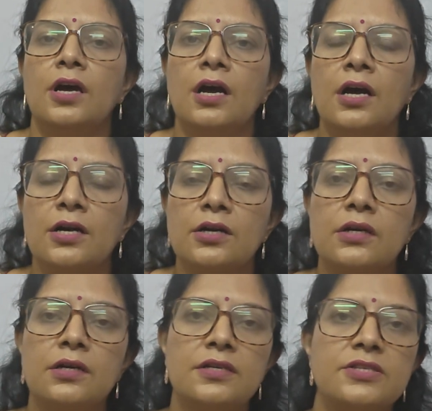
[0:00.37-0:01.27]

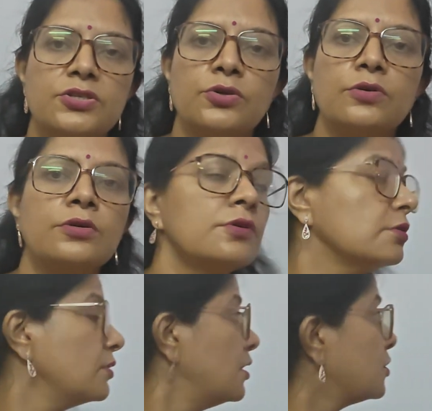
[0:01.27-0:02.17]

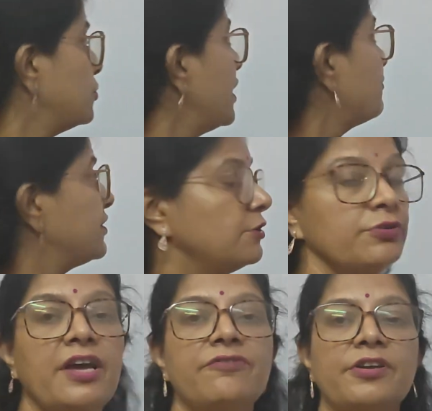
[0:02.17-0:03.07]
Good
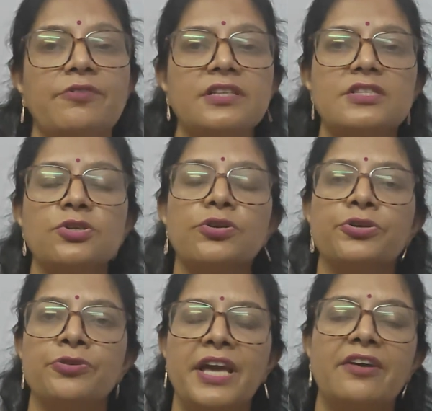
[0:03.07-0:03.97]
afternoon, everyone. So,
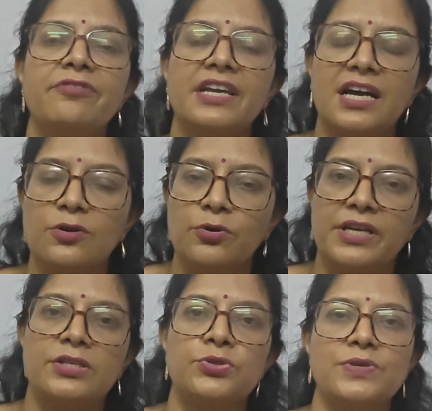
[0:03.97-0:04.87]
today we are
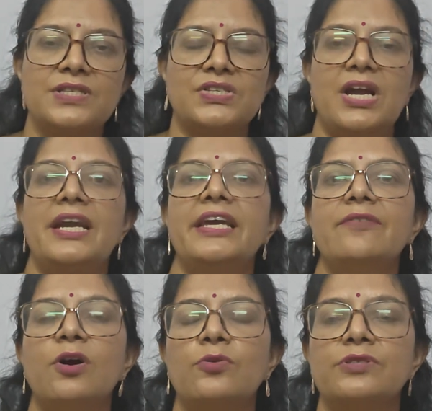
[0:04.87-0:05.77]
going to study
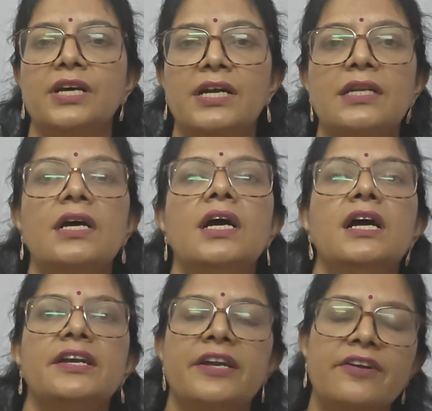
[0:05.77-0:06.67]
about the
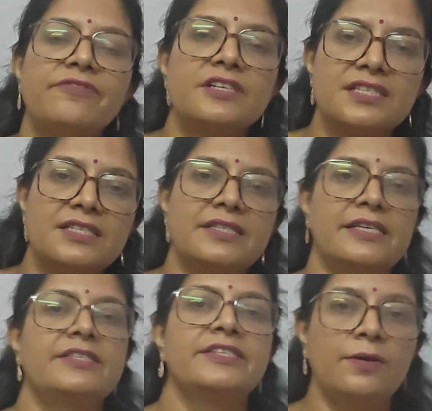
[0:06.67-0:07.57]
nervous
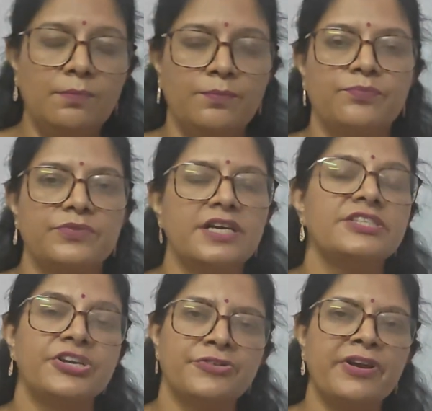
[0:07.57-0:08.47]
system,
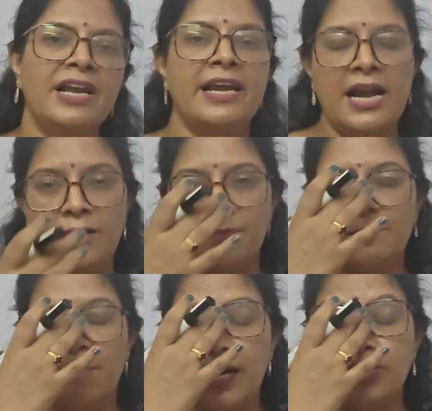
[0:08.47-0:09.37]
the general
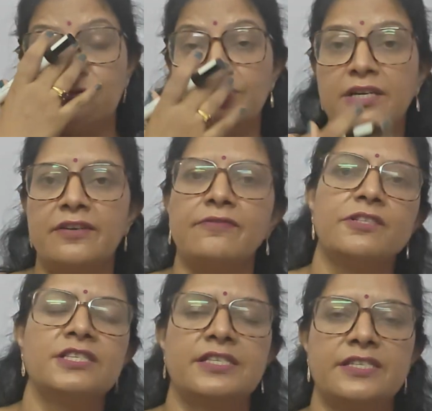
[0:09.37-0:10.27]
anatomy part of the
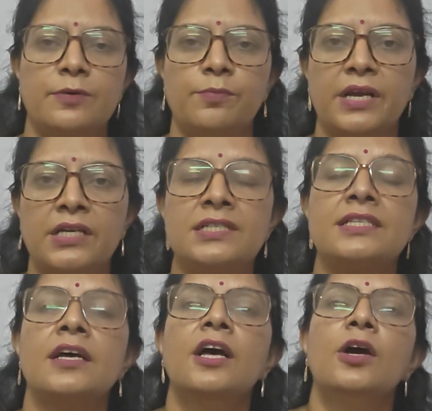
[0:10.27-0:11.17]
nervous system,
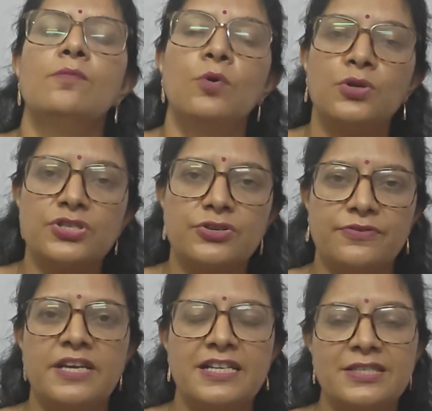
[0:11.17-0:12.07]
because most
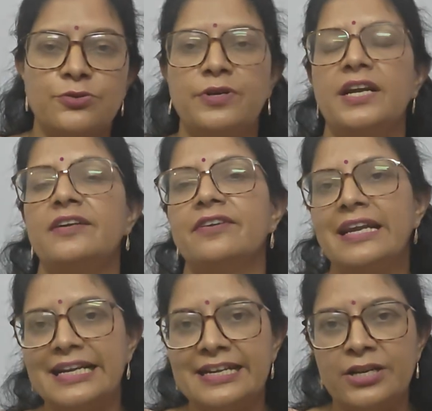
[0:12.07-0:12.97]
of the students
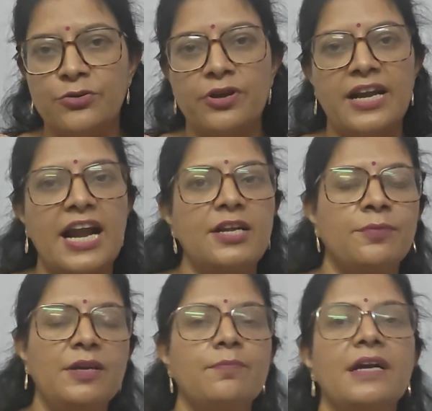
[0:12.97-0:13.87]
read
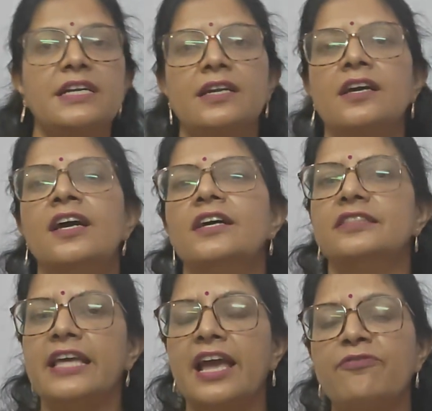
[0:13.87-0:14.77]
neuroanatomy, but
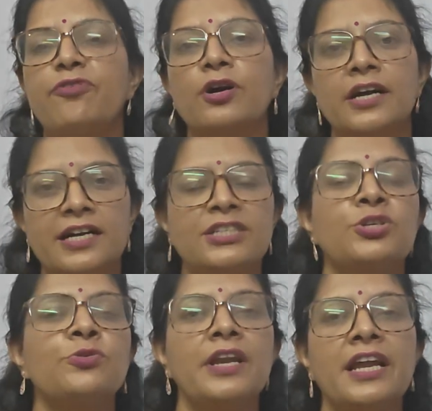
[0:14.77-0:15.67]
they
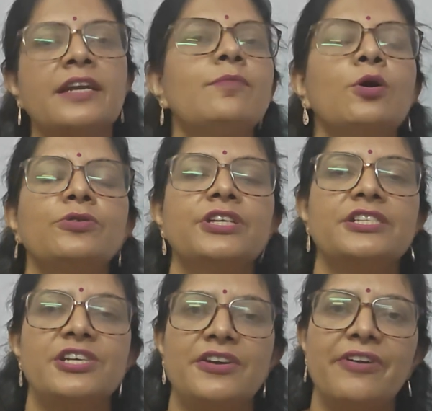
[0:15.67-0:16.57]
forget to read about
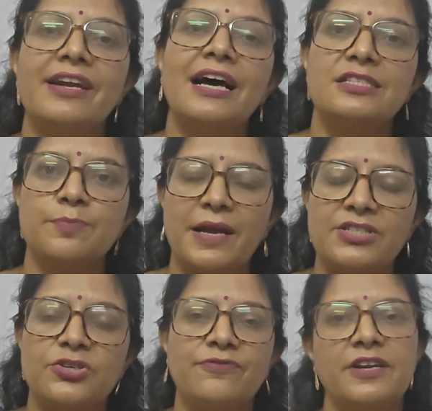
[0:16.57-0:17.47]
the general
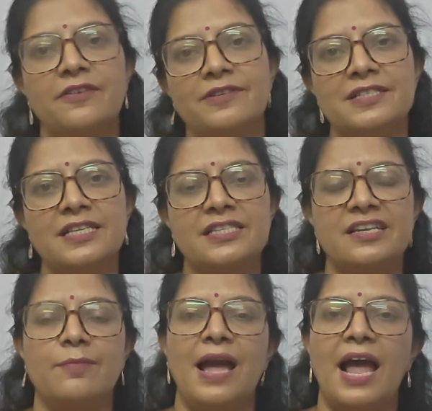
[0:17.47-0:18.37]
aspects of nervous
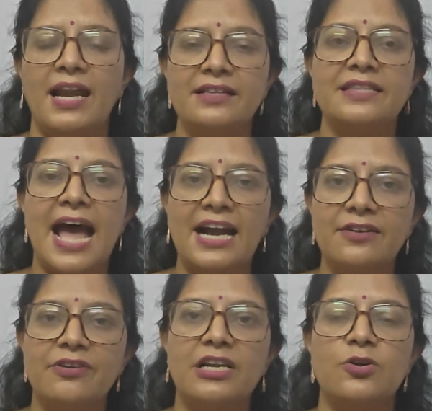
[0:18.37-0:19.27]
system, and
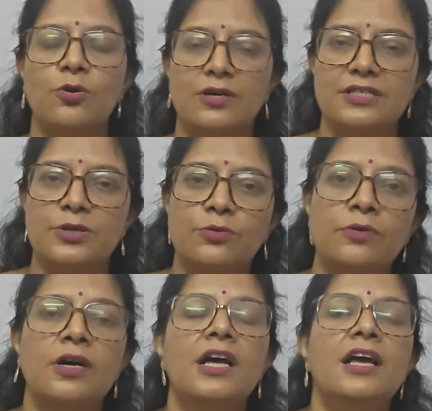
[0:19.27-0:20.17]
that will cause
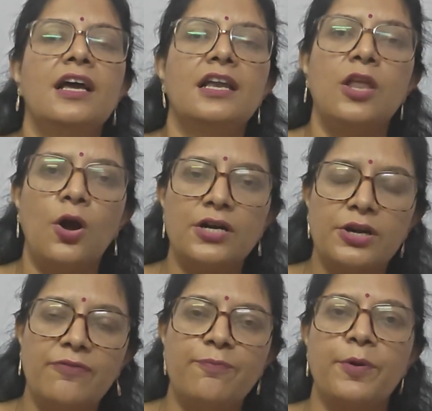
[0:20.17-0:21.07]
you lot
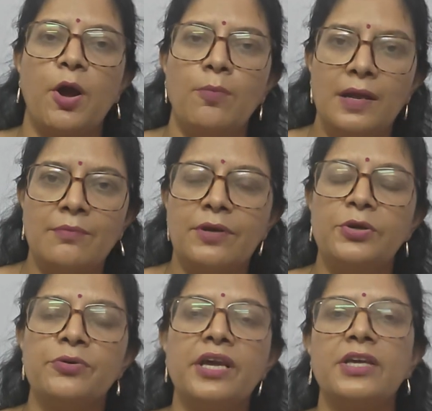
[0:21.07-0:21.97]
of problem
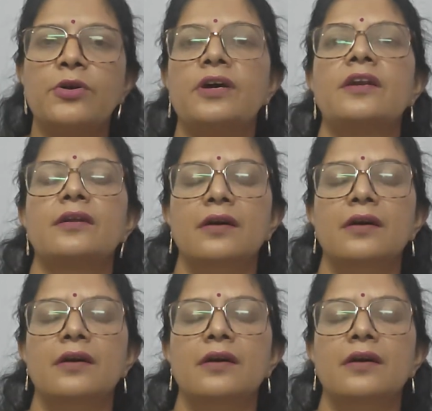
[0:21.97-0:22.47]
during your